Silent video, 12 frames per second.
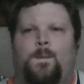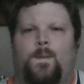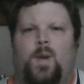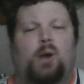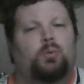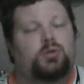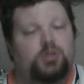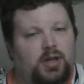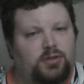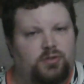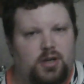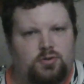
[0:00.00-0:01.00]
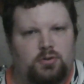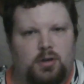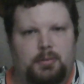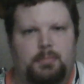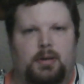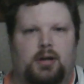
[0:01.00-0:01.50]
which today's National
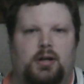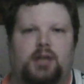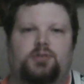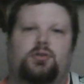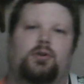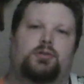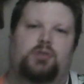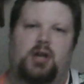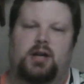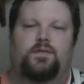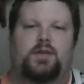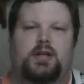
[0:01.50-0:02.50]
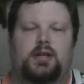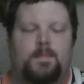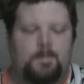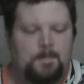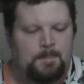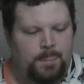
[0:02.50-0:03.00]
Gummy Bear Day, so it's kind of fitting.
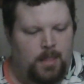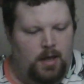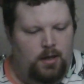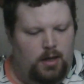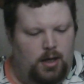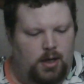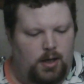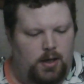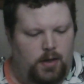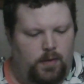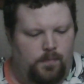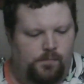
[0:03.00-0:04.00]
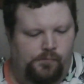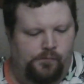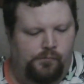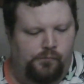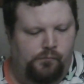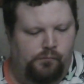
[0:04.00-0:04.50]

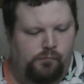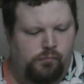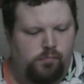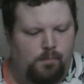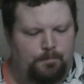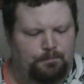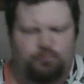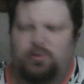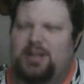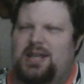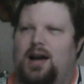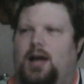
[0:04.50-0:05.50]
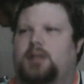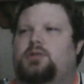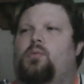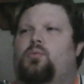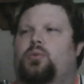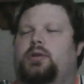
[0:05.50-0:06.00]
But yeah, I
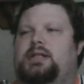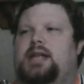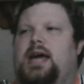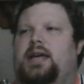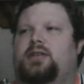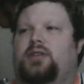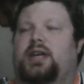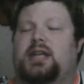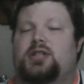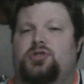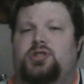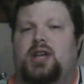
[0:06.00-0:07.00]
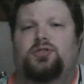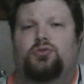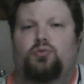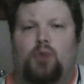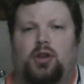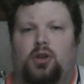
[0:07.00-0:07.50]
don't really taste, like, it just tastes
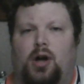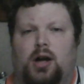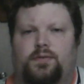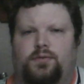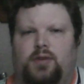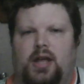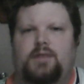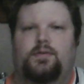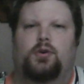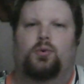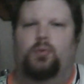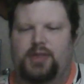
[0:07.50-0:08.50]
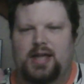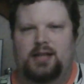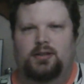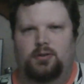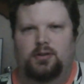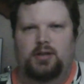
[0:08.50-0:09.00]
a lot of flavor with that
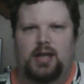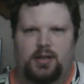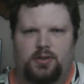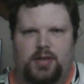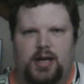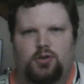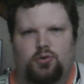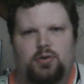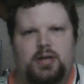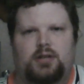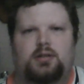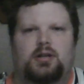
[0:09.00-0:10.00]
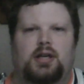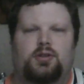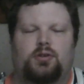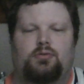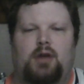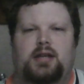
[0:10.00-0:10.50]
little, like, that grit and
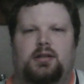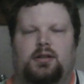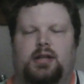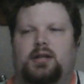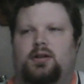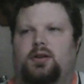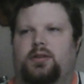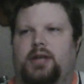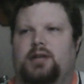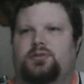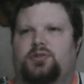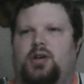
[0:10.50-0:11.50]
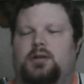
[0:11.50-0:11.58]
the granulated on the outside.